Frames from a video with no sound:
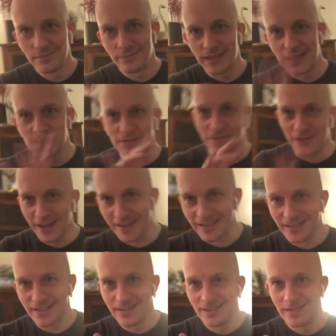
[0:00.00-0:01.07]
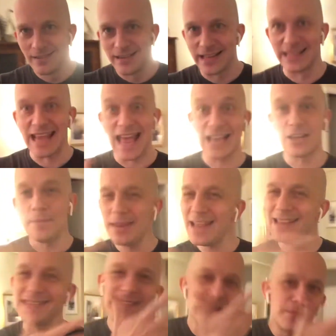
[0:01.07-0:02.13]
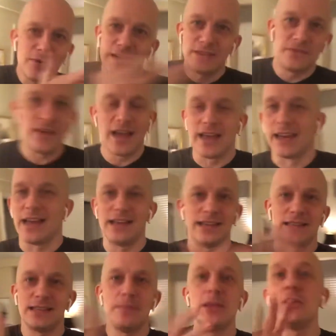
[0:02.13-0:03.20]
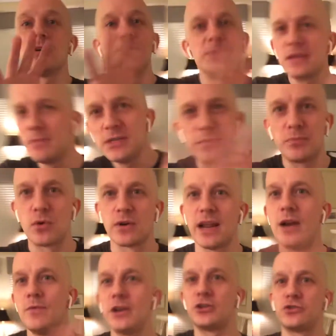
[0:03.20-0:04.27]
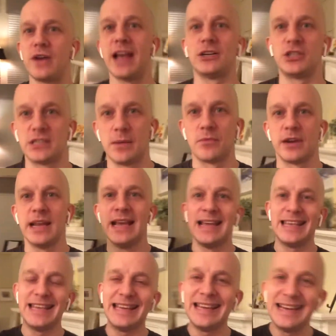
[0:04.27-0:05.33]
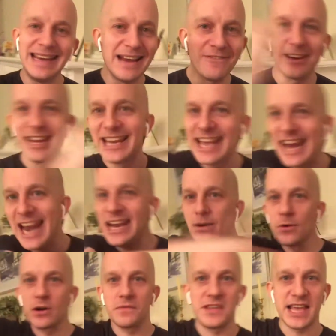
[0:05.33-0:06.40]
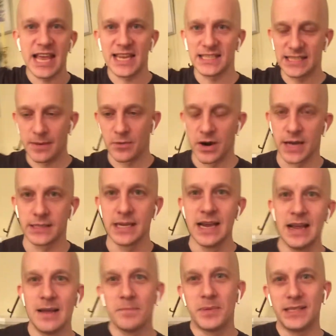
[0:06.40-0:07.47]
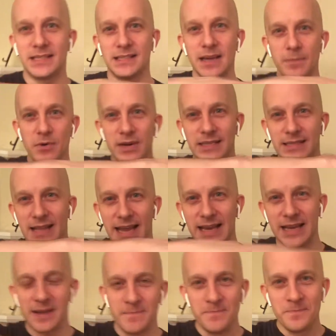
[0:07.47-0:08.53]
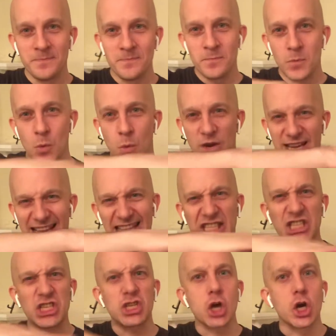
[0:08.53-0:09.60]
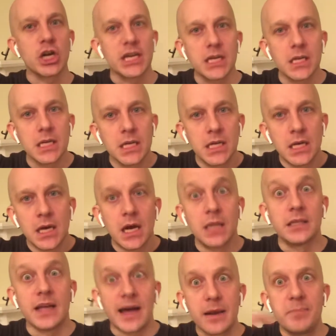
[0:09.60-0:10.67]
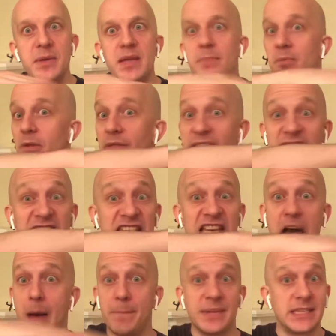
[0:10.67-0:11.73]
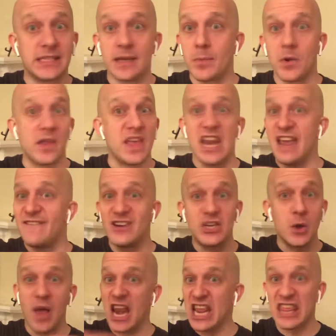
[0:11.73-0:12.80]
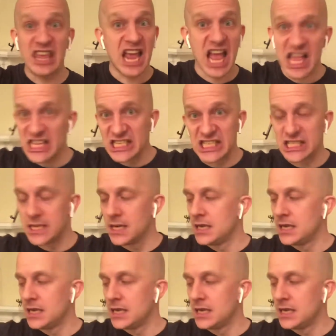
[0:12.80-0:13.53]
That's fun. Summary's fine. Summary's important. I don't want to trash summary. You're never going to get anywhere if you can't summarize. But summary's like where you get started. A lot of people, they stop at summary. They never do anything else.